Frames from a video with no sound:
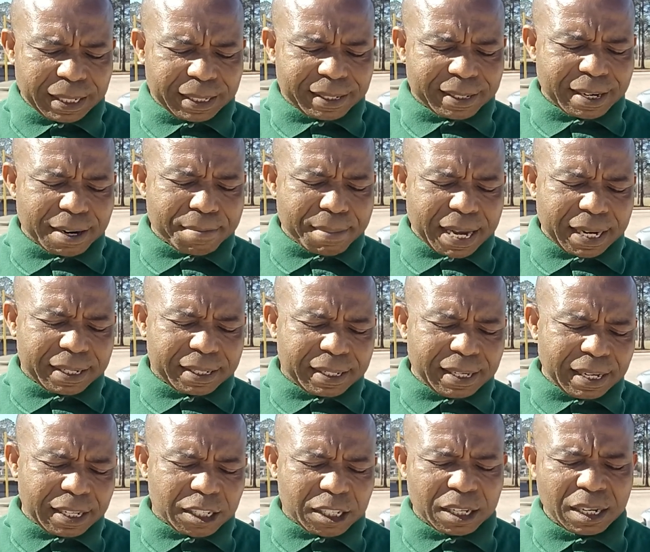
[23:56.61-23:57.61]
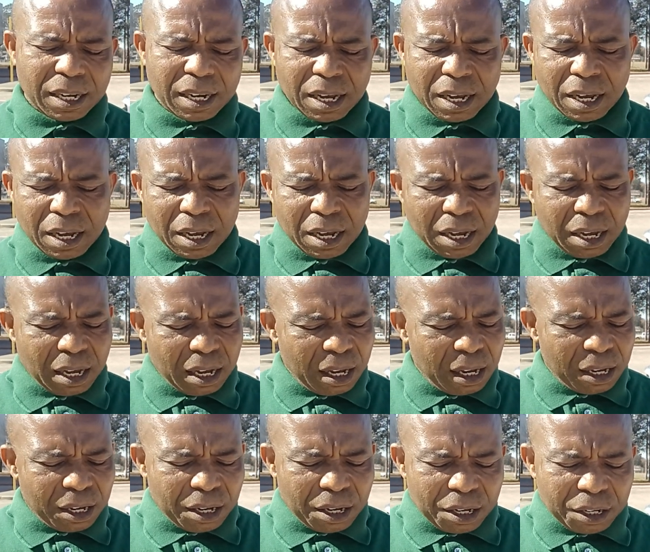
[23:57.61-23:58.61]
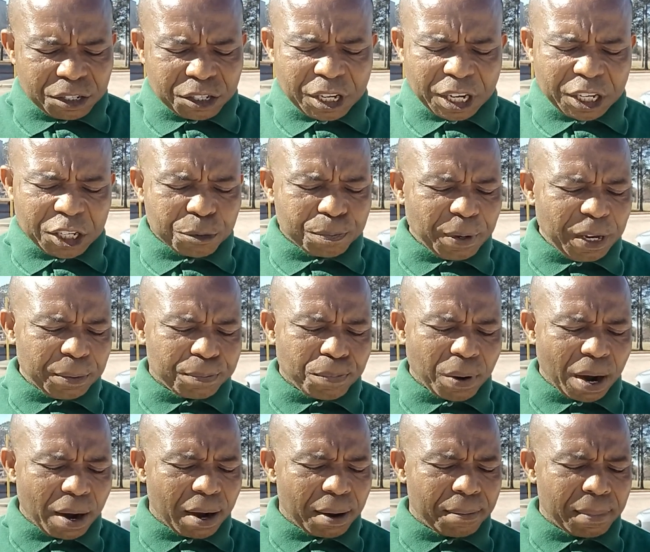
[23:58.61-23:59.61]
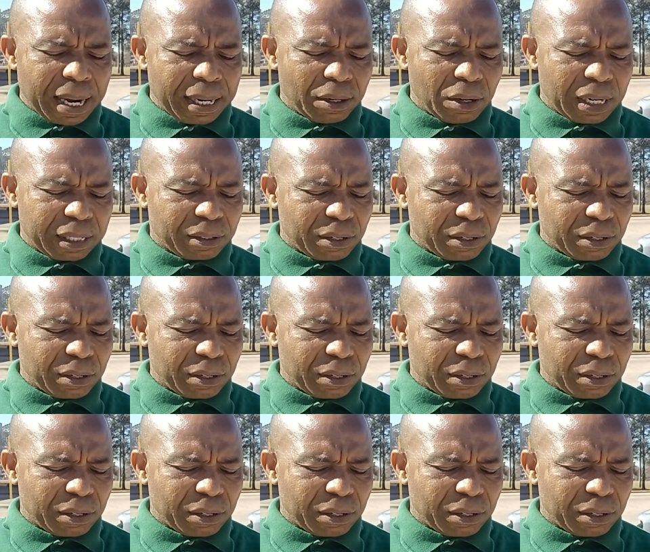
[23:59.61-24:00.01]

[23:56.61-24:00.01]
Tremec 6-speed power manual